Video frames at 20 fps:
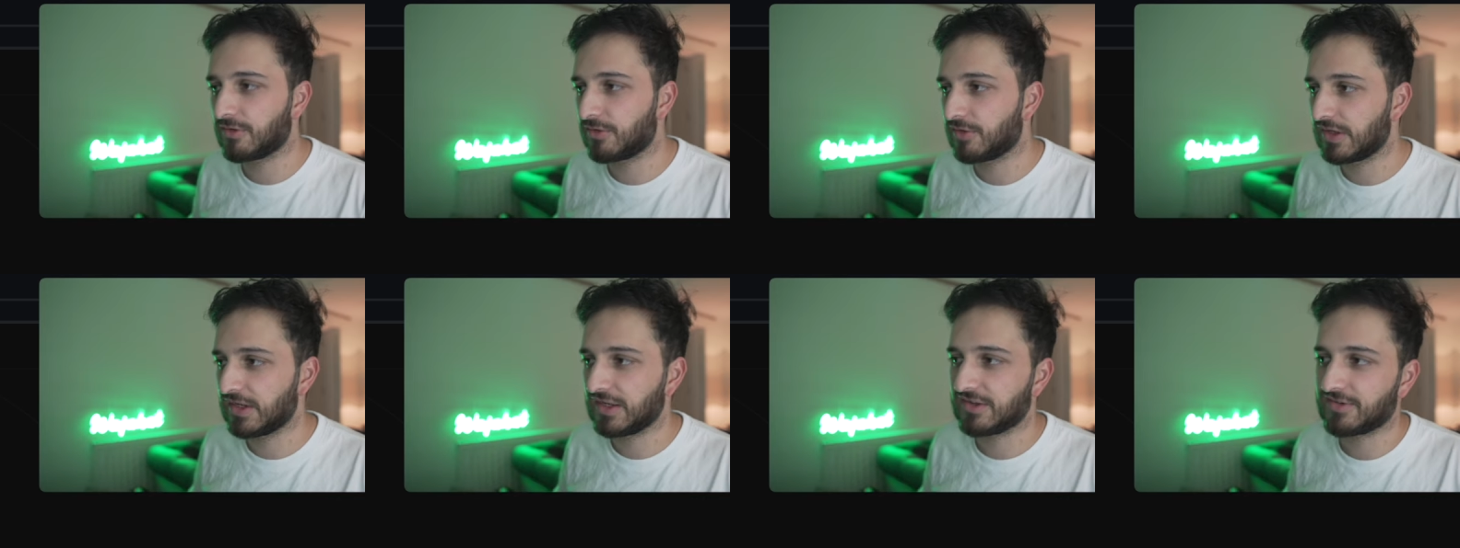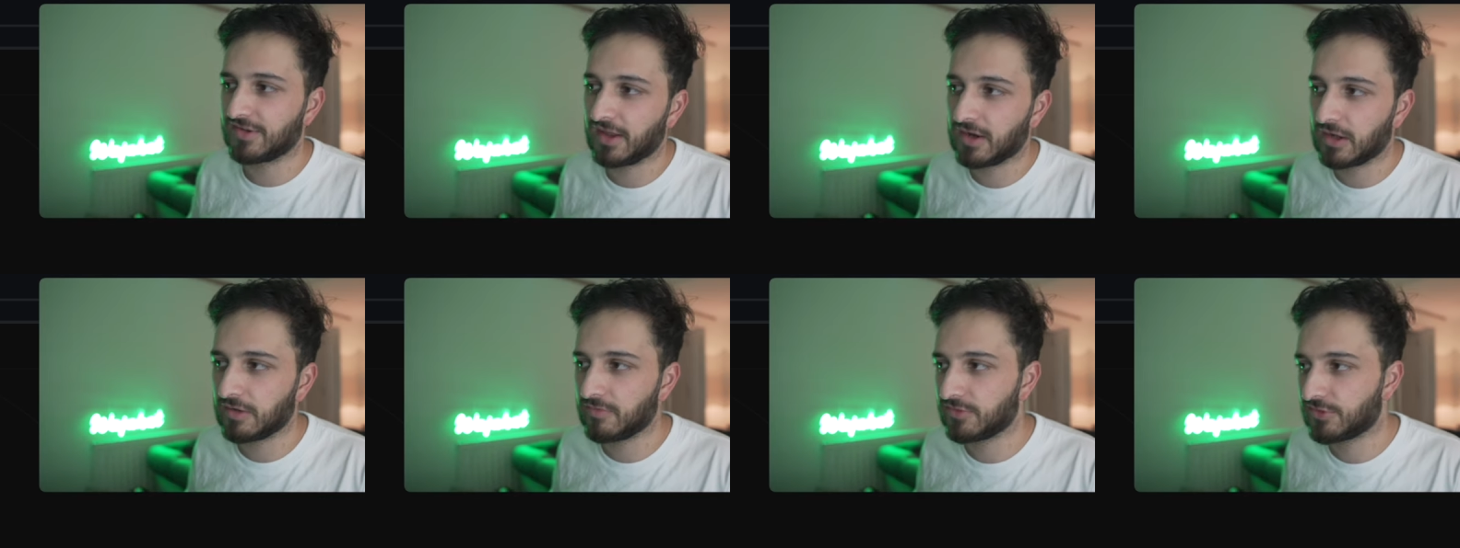You need to
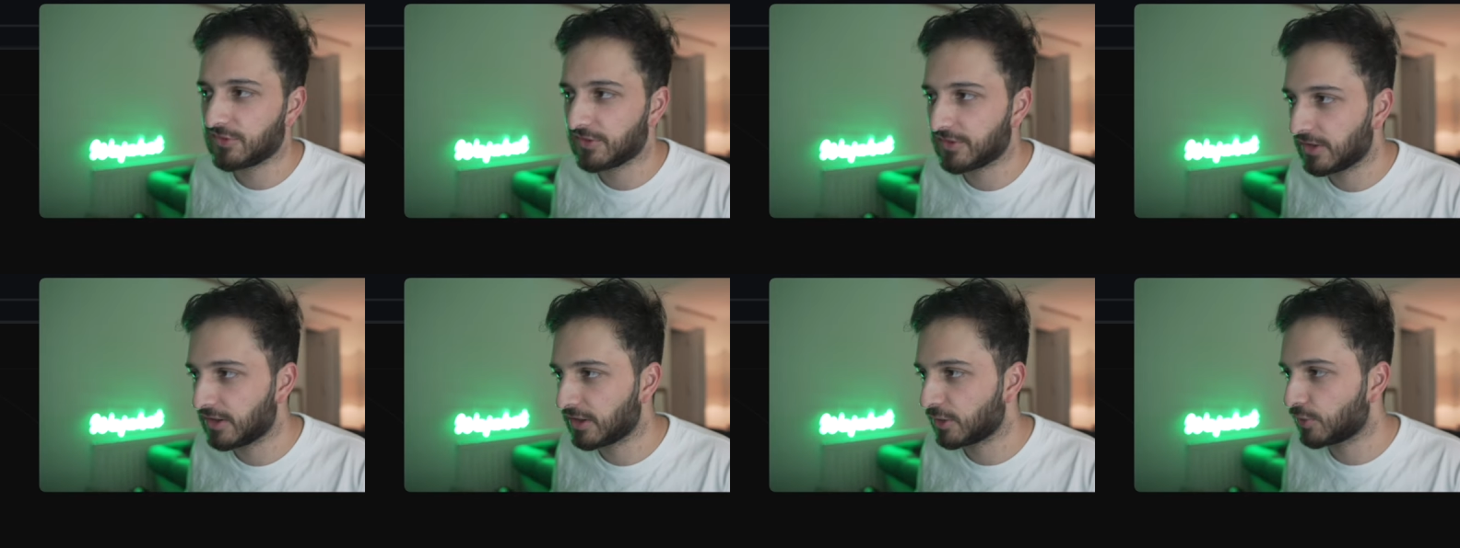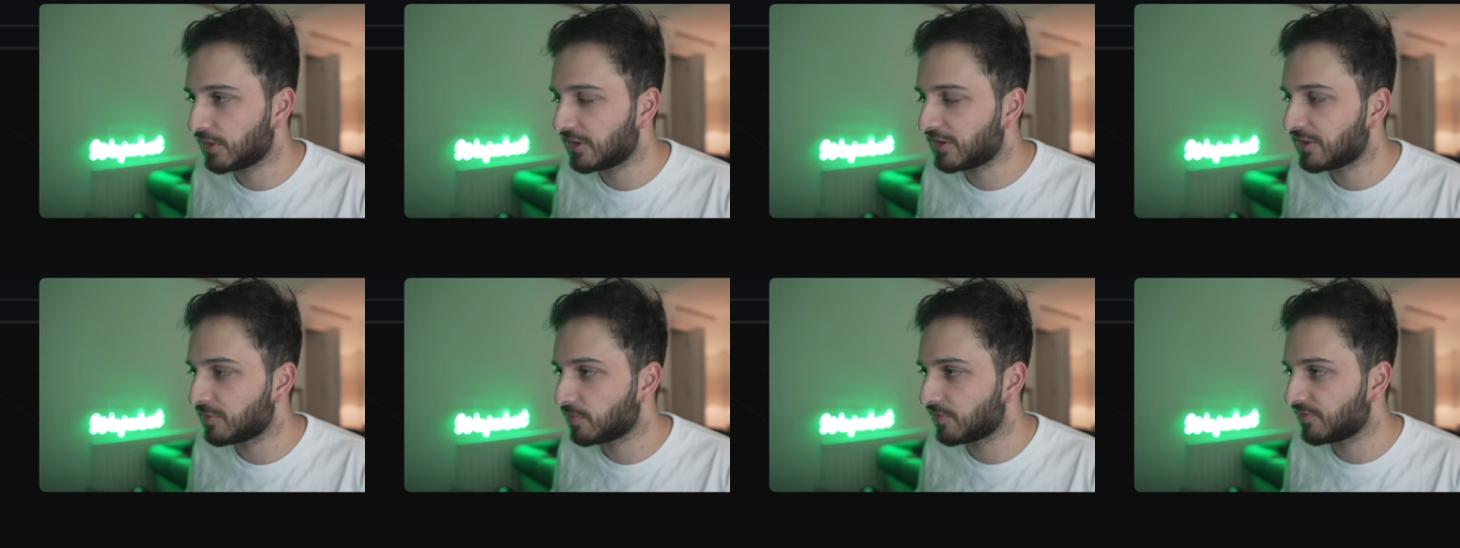head over to the
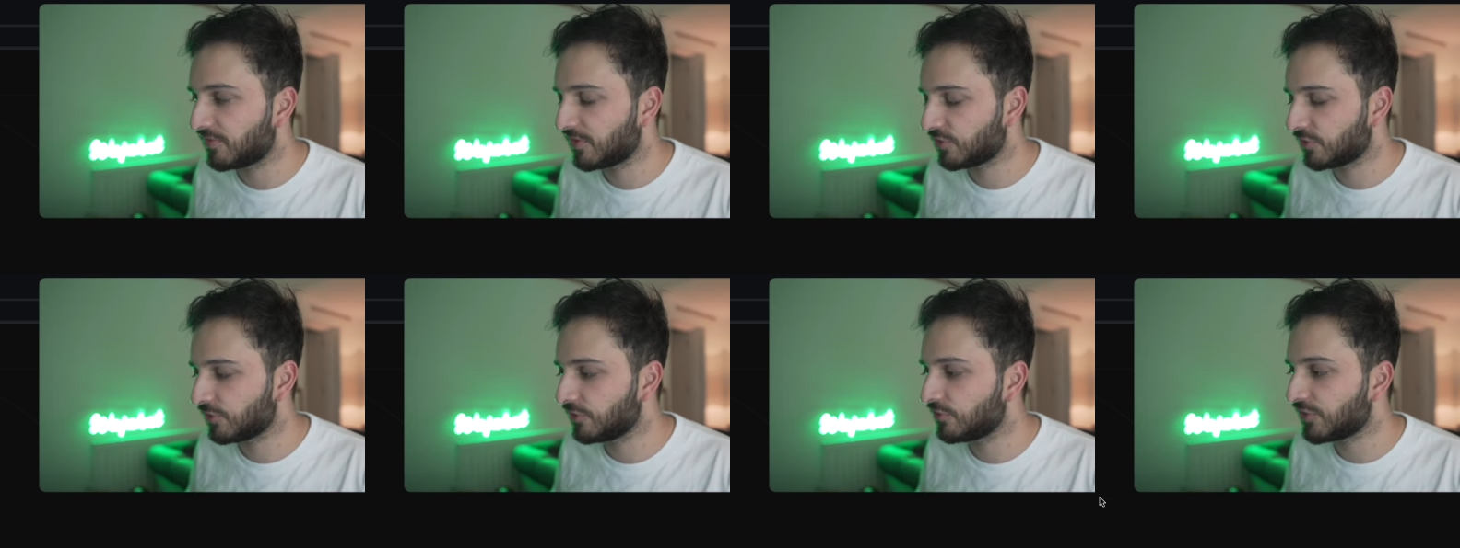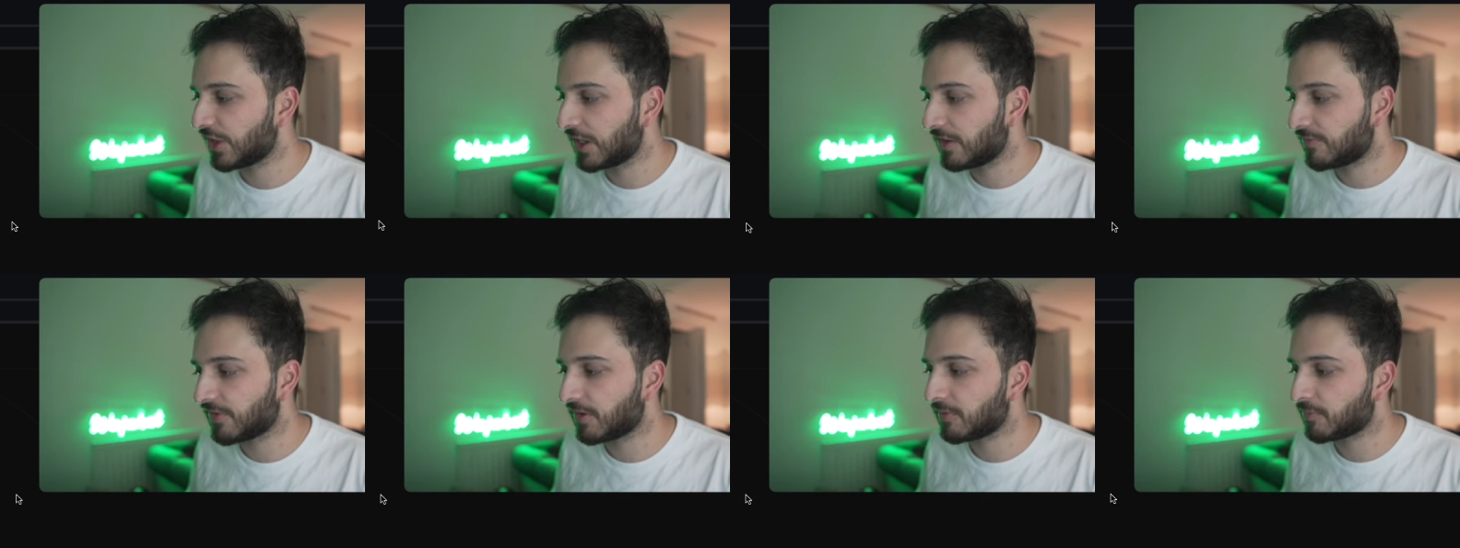liquidity provision
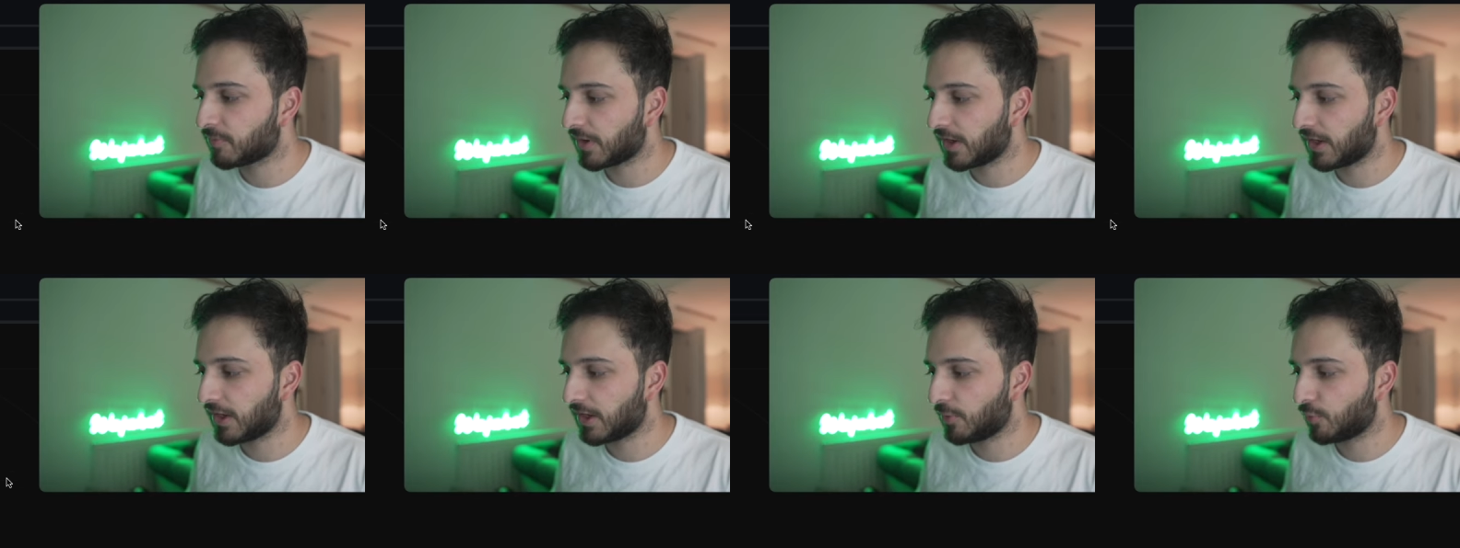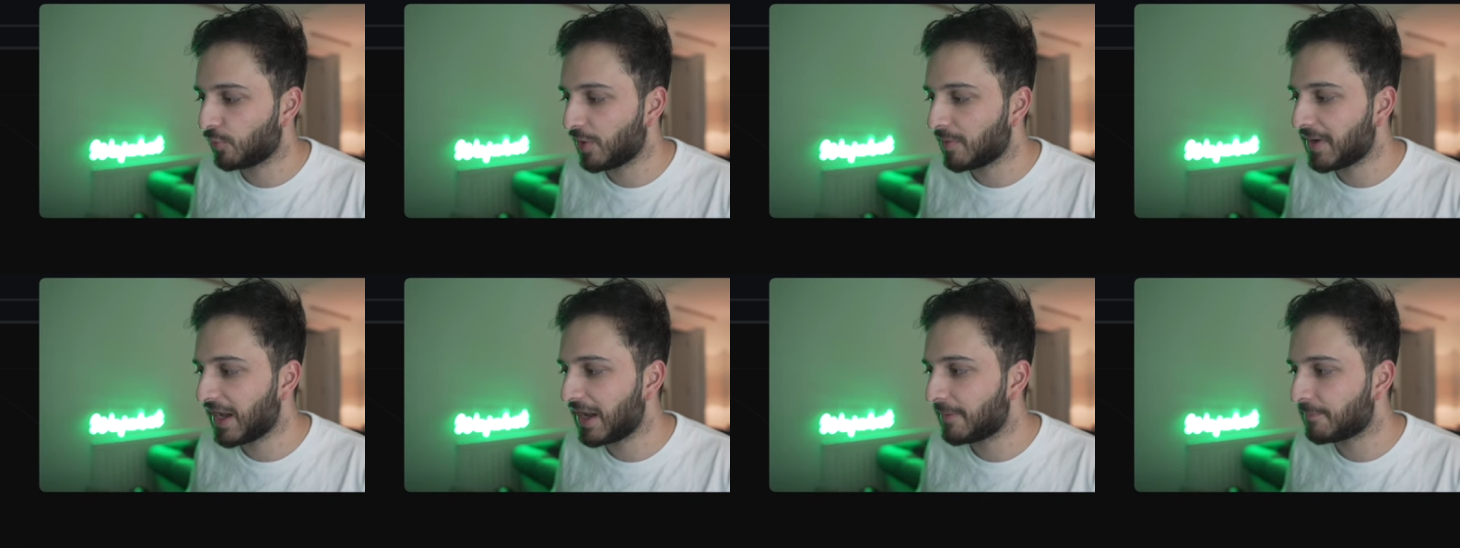Chainflip
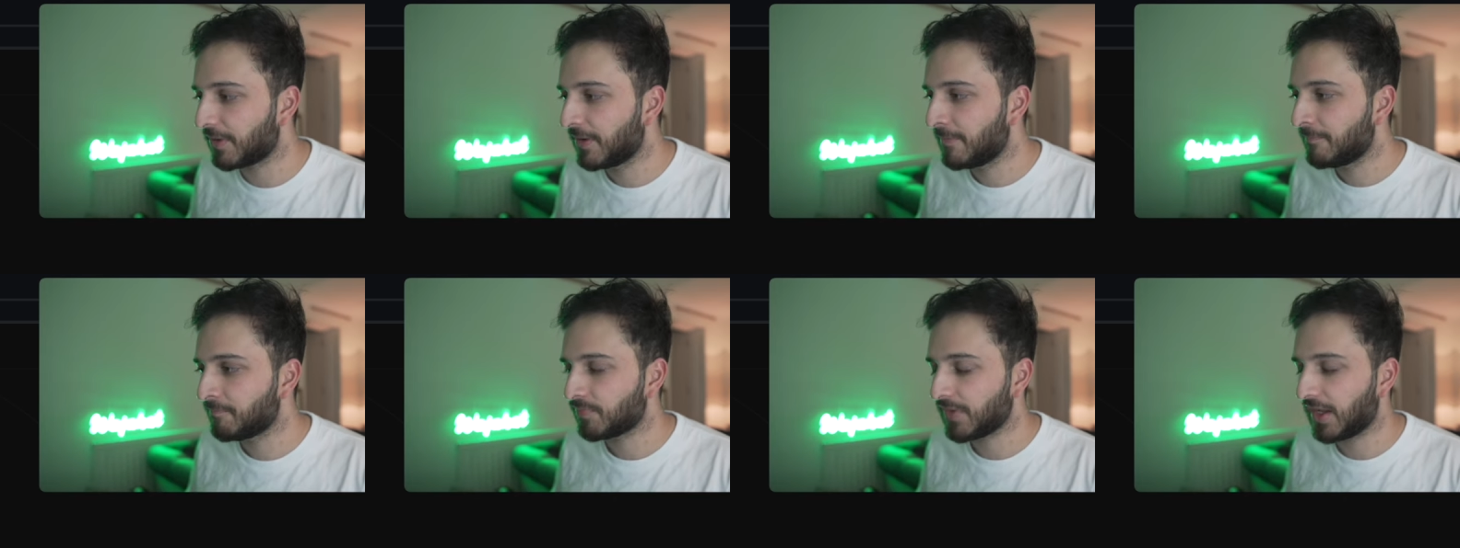web app.